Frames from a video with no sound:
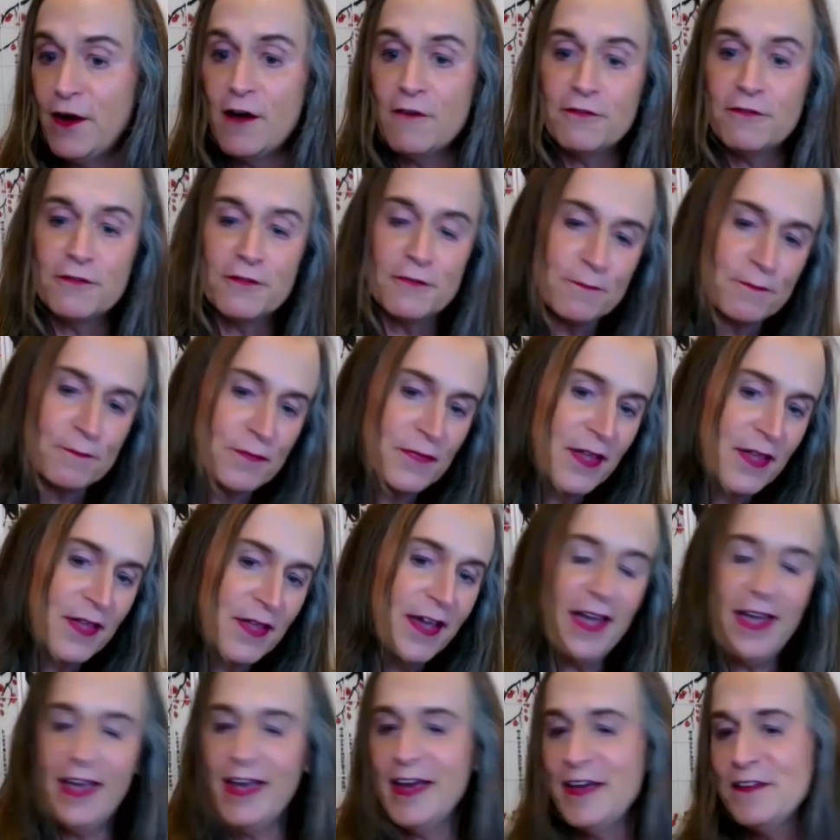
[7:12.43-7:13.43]
off.
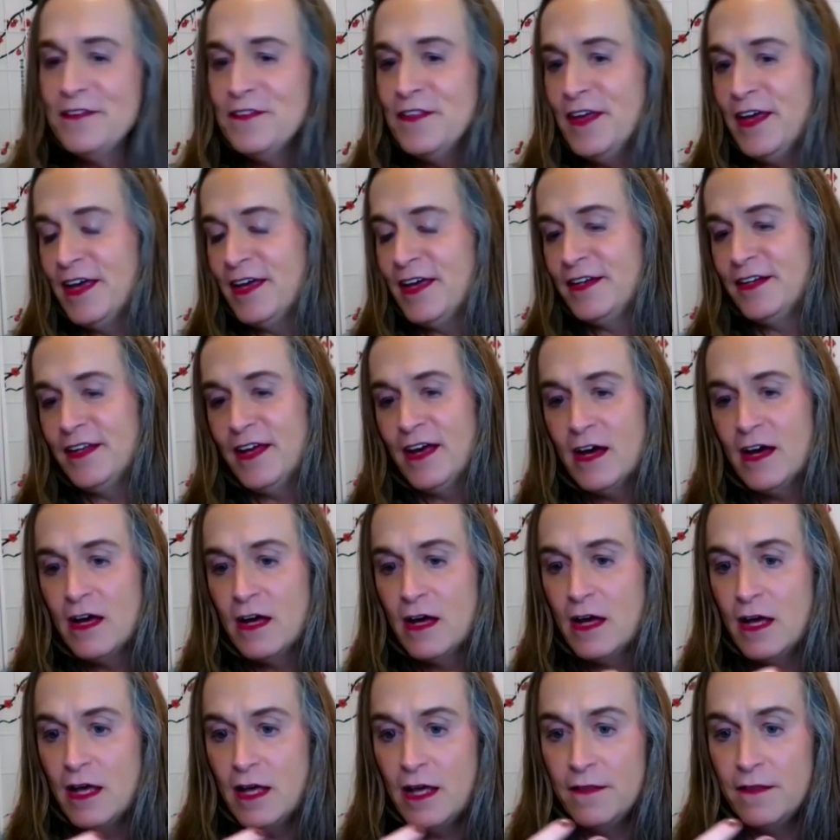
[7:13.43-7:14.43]
And then
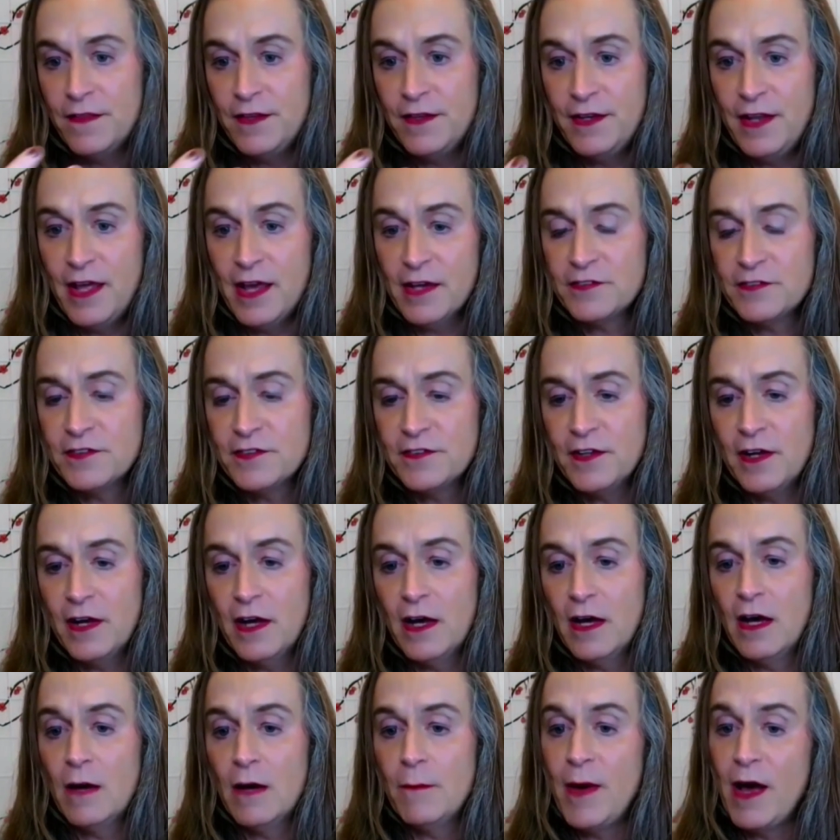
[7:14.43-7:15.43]
the next
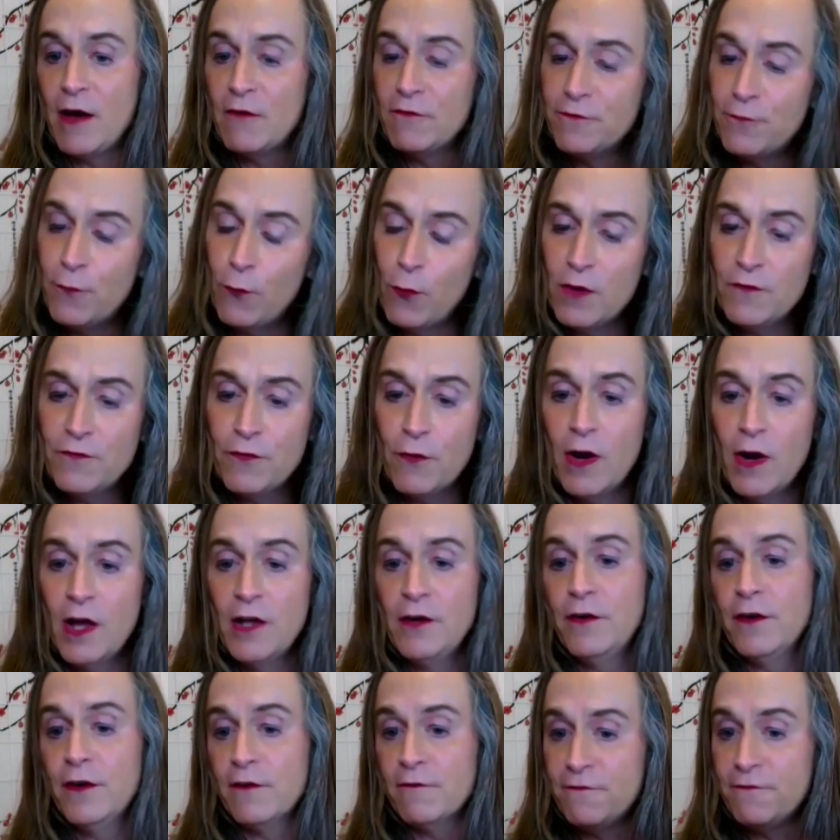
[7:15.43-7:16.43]
about
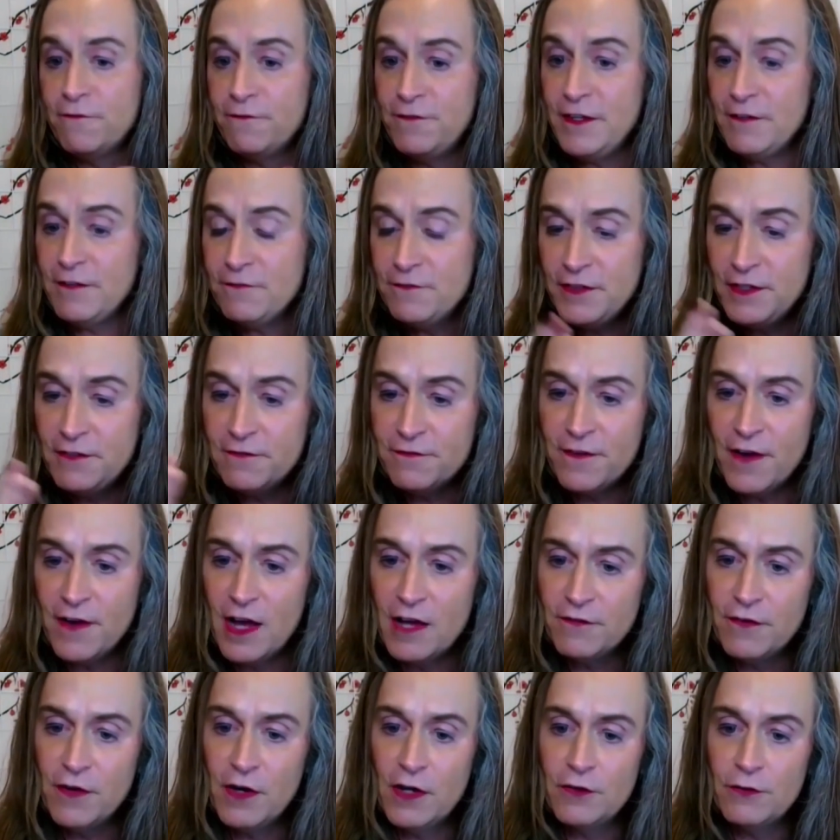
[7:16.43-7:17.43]
4,400 of
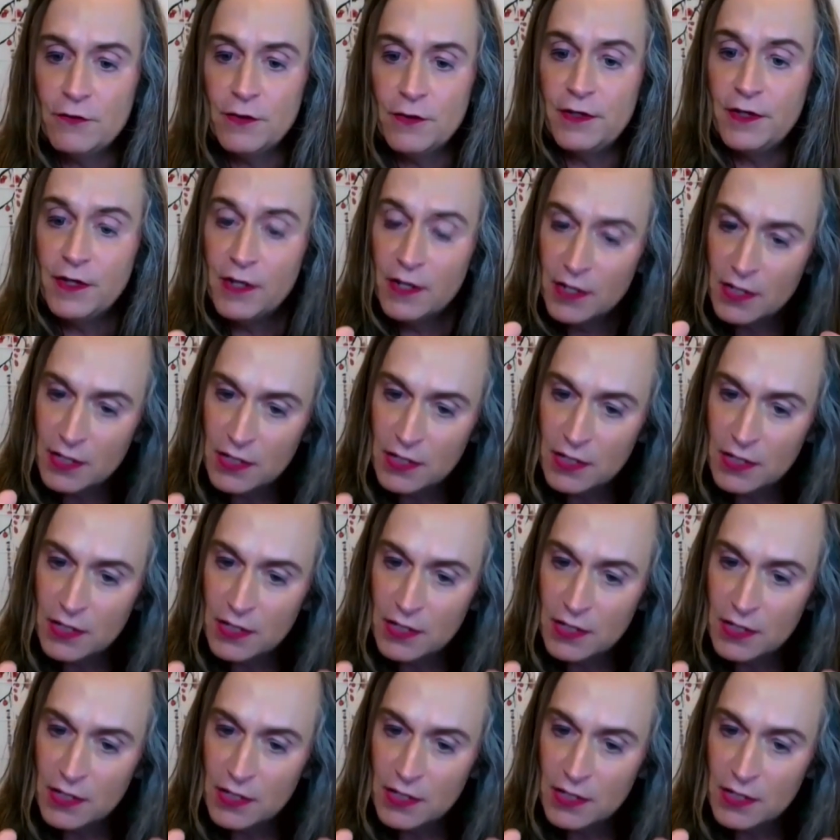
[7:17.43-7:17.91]
5,500